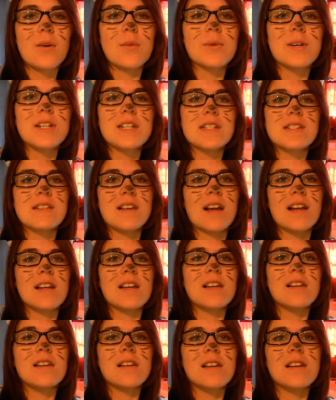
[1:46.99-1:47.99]
we
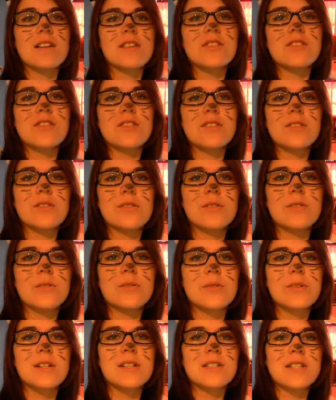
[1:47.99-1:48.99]
decided
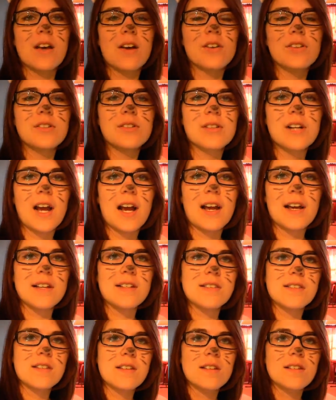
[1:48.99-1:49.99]
to tell you
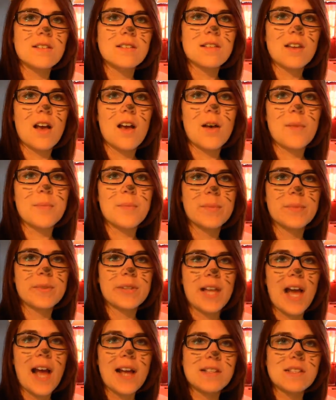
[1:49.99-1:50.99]
guys some
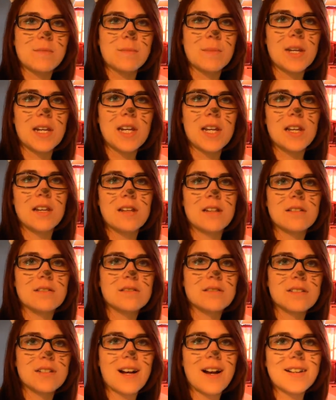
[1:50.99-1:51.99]
last minute
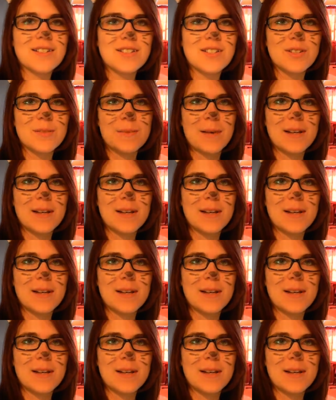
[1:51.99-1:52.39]
costume